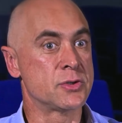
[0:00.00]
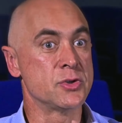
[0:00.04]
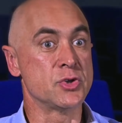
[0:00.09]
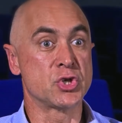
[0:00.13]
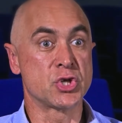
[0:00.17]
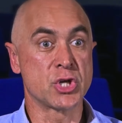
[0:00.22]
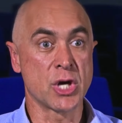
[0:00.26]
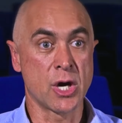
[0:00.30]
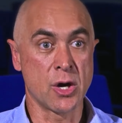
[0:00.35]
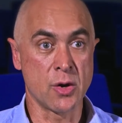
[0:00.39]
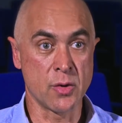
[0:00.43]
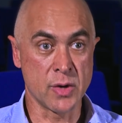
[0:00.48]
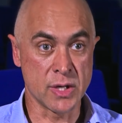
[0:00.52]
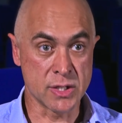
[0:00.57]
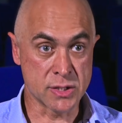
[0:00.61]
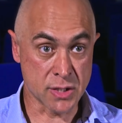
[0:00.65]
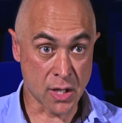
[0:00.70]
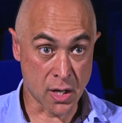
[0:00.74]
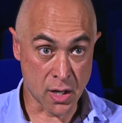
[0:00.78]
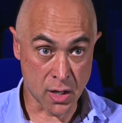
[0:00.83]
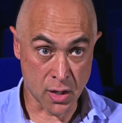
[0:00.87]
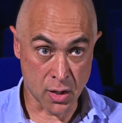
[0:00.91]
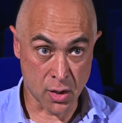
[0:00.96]
to show his
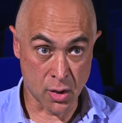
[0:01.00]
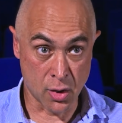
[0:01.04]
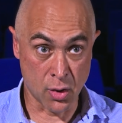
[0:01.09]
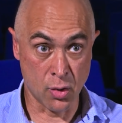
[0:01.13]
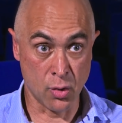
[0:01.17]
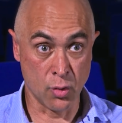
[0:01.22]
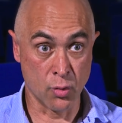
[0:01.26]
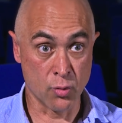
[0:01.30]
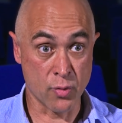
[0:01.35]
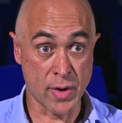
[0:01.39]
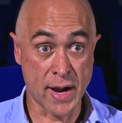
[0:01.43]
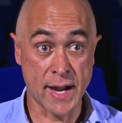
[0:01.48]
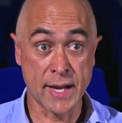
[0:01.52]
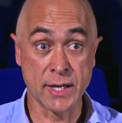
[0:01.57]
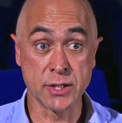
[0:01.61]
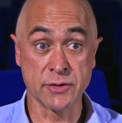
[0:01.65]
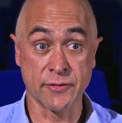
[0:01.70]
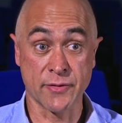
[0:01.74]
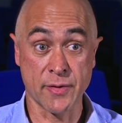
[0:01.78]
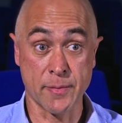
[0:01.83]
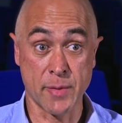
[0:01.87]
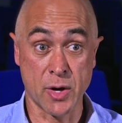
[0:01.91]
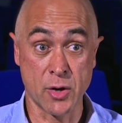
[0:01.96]
whole
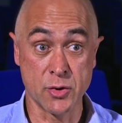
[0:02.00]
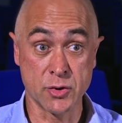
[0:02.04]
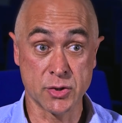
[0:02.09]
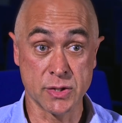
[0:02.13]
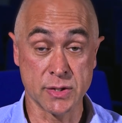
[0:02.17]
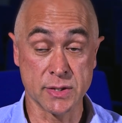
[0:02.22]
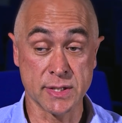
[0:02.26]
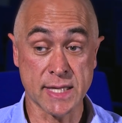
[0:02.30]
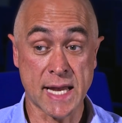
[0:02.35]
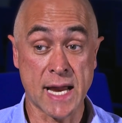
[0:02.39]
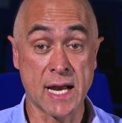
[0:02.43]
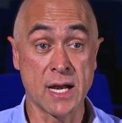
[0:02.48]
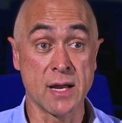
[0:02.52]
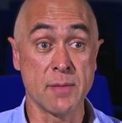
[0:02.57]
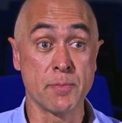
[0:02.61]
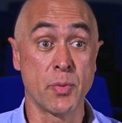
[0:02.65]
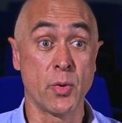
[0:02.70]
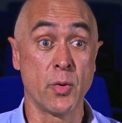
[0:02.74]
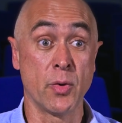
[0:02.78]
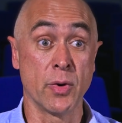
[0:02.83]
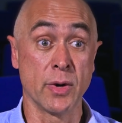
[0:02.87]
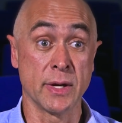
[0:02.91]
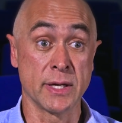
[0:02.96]
range of emotions, and
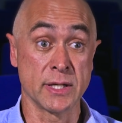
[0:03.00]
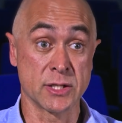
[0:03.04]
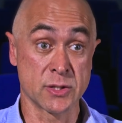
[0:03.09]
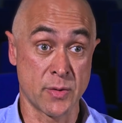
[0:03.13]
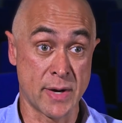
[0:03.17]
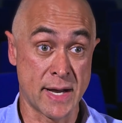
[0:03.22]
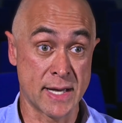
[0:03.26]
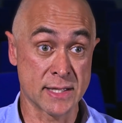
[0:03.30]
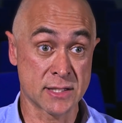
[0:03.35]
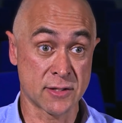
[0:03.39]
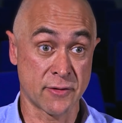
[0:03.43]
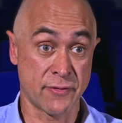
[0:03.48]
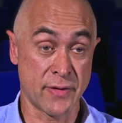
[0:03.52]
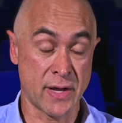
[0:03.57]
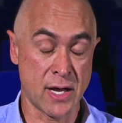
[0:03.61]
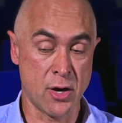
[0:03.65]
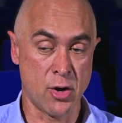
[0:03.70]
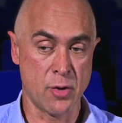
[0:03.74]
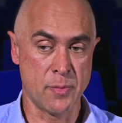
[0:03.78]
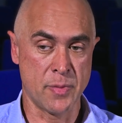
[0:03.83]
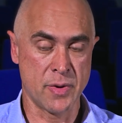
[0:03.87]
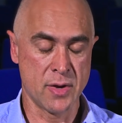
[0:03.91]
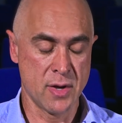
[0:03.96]
importantly, to ask for
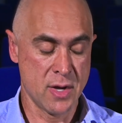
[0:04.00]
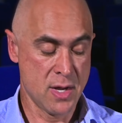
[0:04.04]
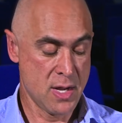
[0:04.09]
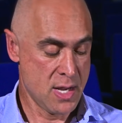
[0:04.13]
help.